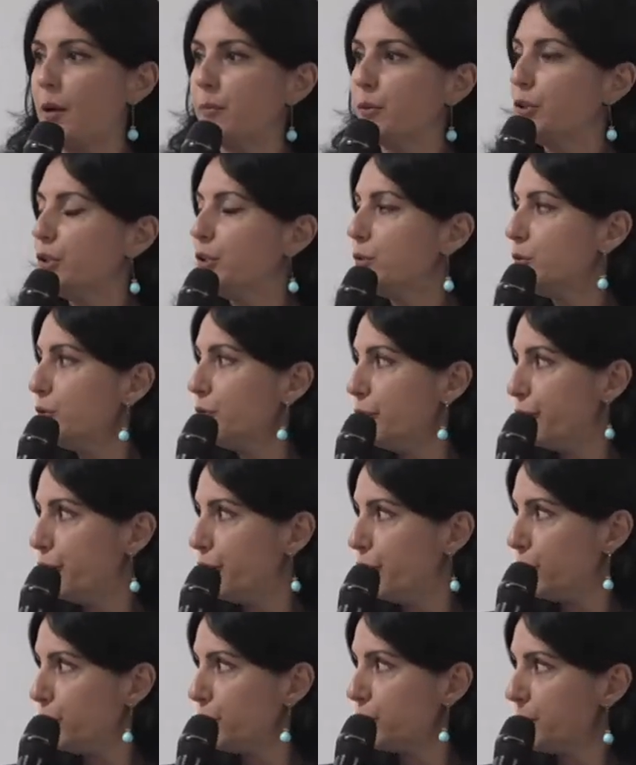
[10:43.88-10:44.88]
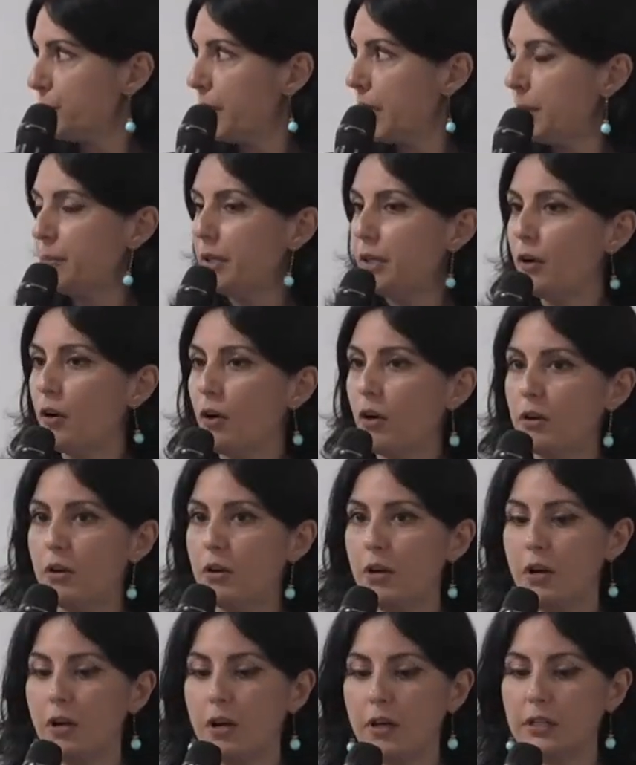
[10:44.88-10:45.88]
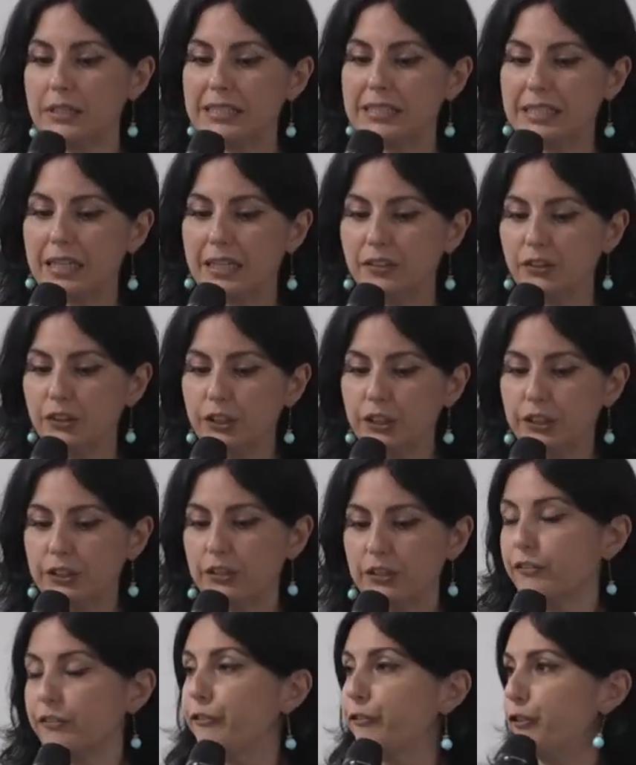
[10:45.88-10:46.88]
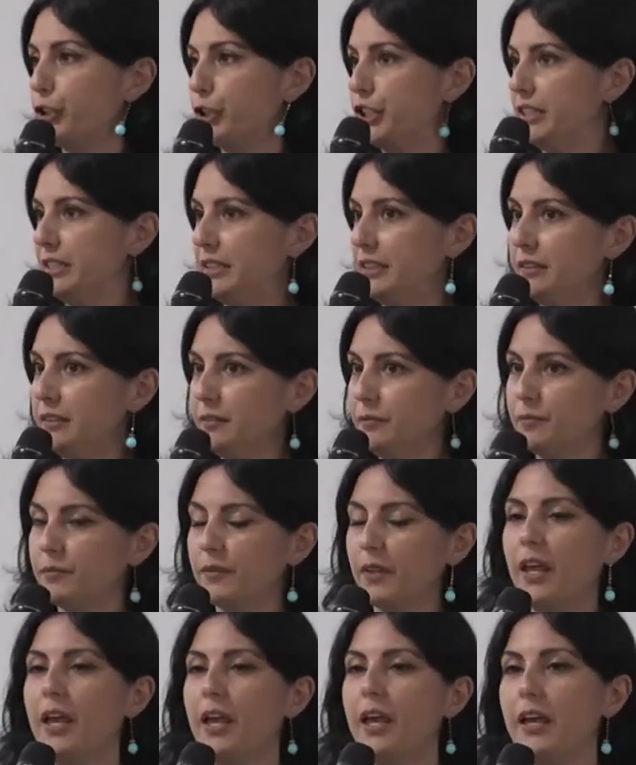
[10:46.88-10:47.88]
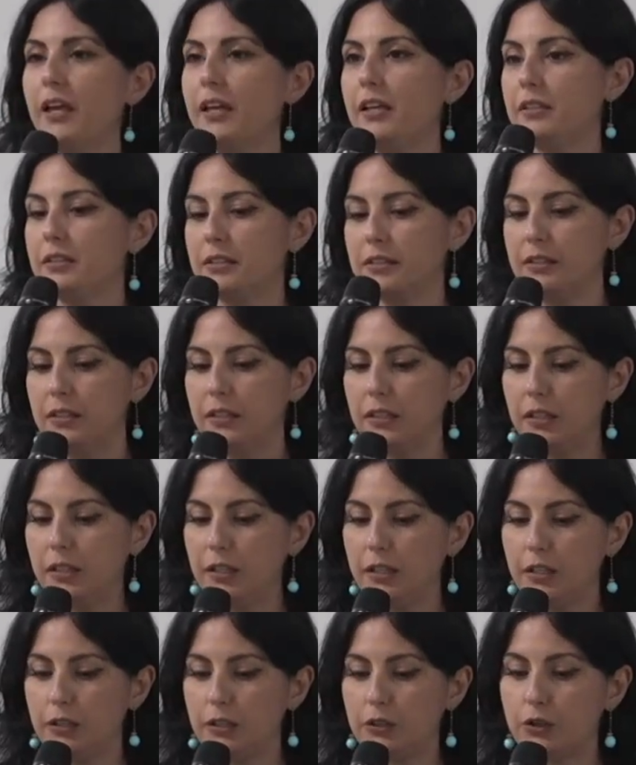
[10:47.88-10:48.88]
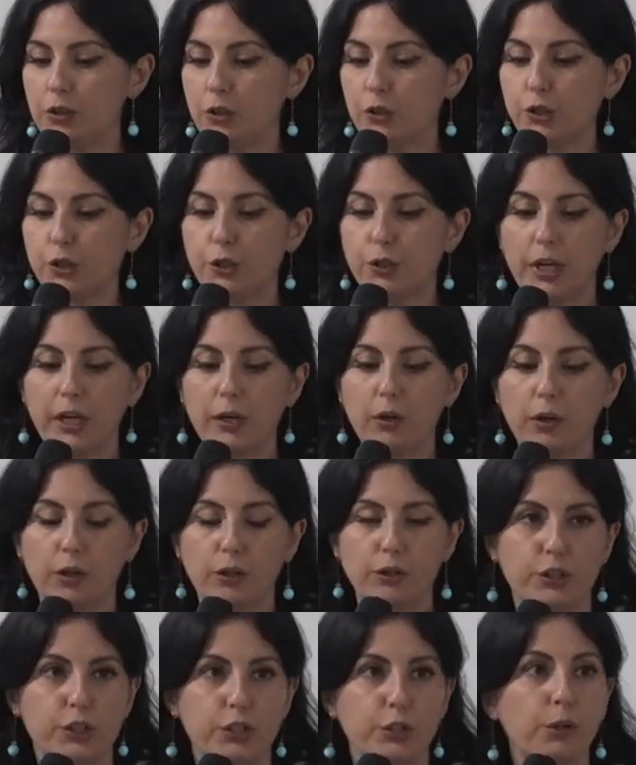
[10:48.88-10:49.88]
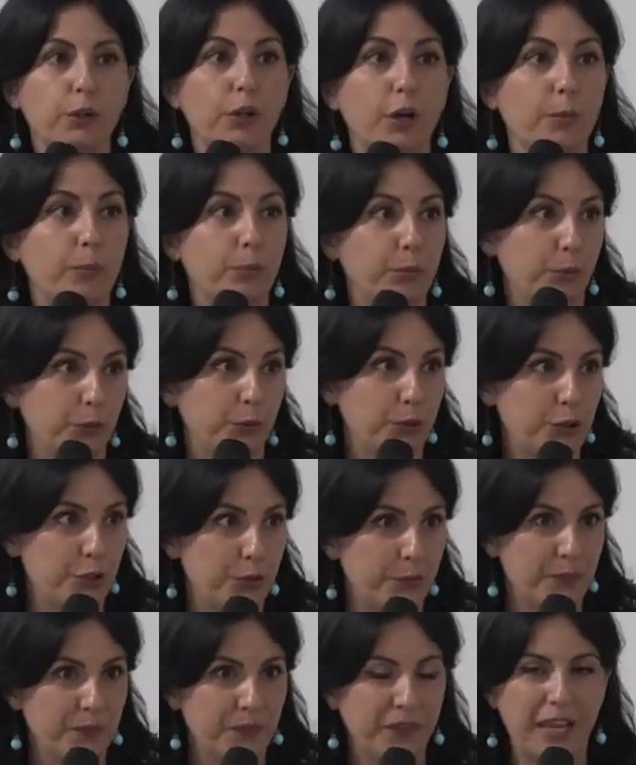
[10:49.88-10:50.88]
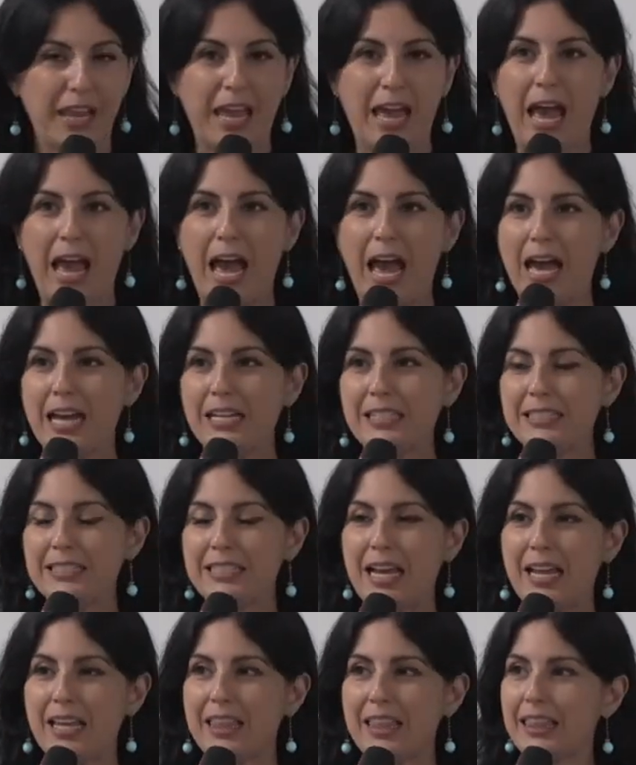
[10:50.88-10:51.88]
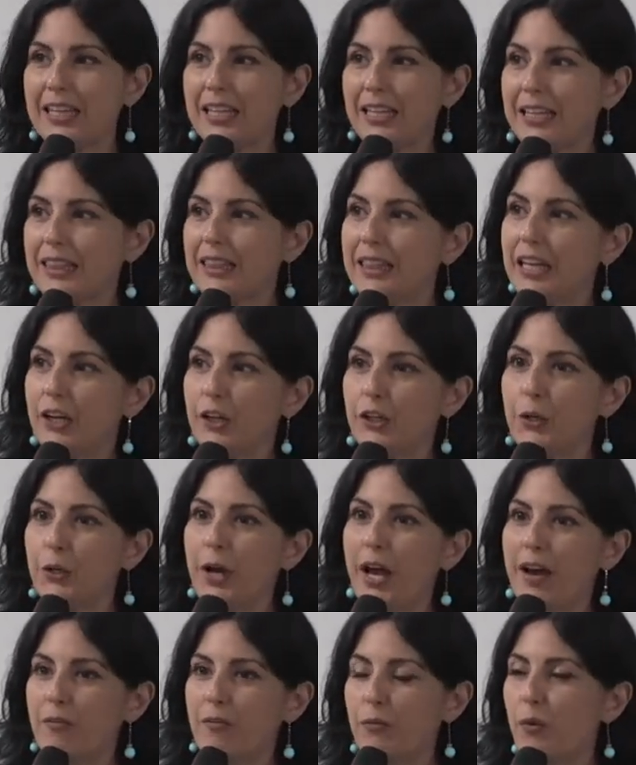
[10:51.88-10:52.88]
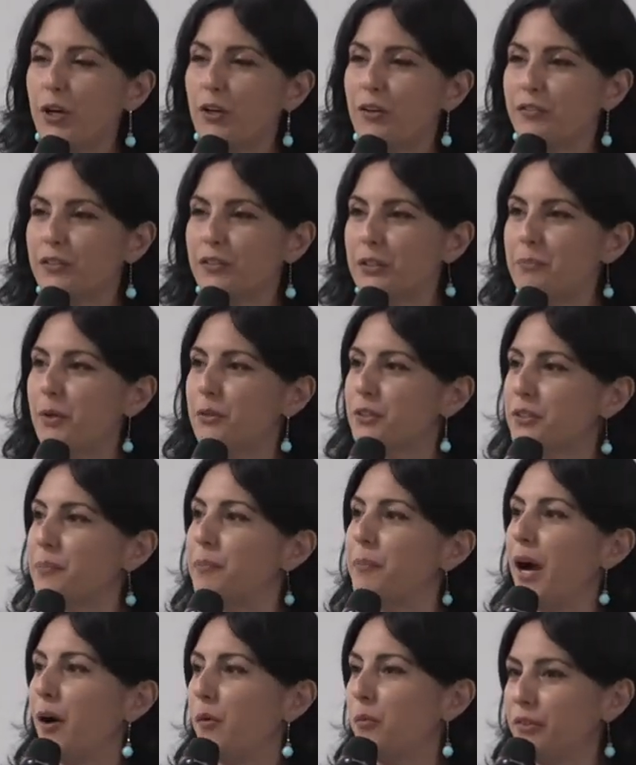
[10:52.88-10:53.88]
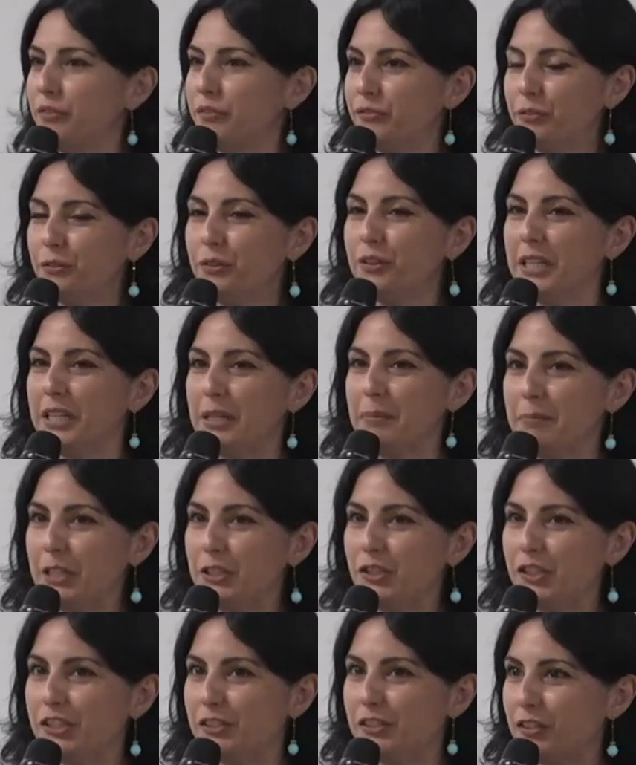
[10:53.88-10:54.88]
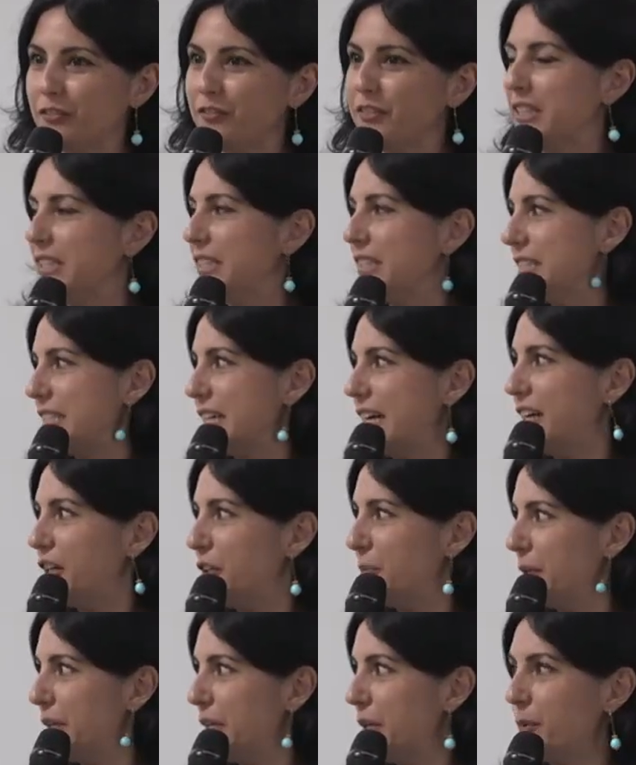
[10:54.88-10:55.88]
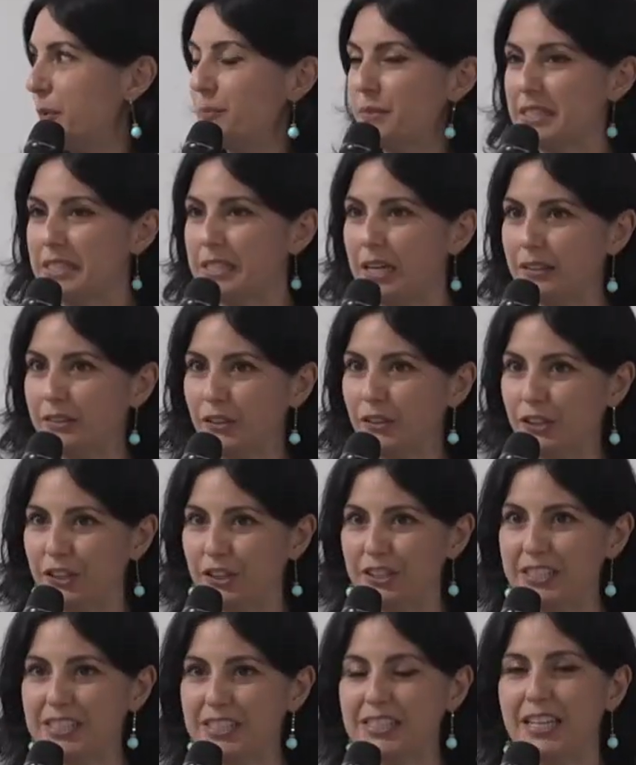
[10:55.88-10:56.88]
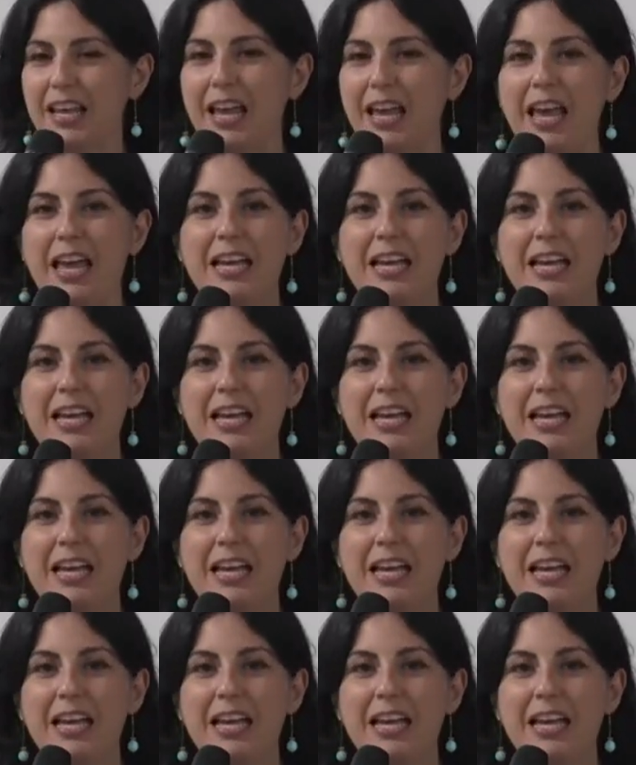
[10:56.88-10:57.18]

I'm going to focus maybe on standard 14. It's the socio-ecological approach. And I think there you have one of the most powerful images of the entire minimum standards.